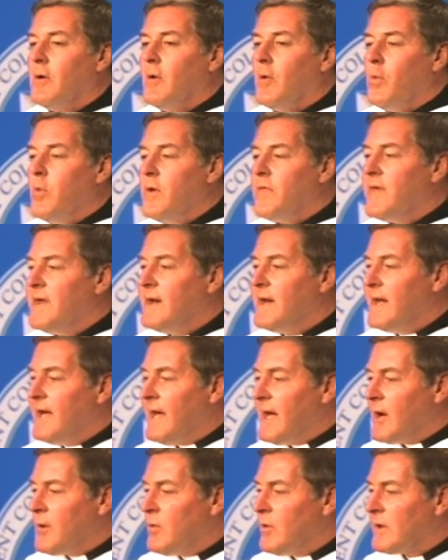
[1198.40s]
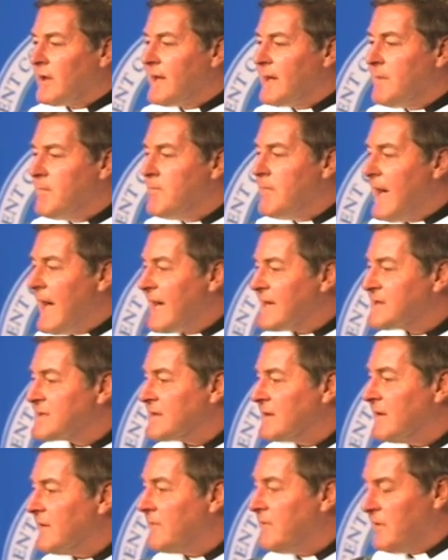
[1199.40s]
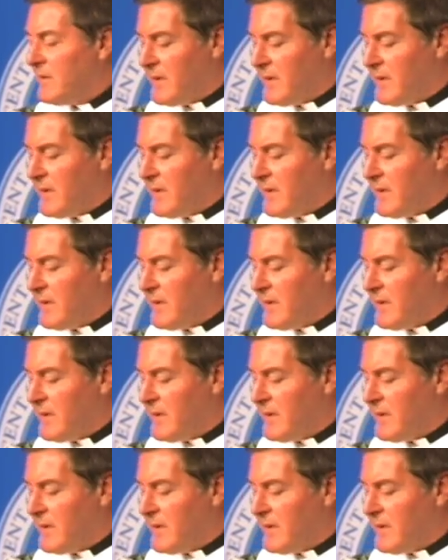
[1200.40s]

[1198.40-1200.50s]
With an equally massive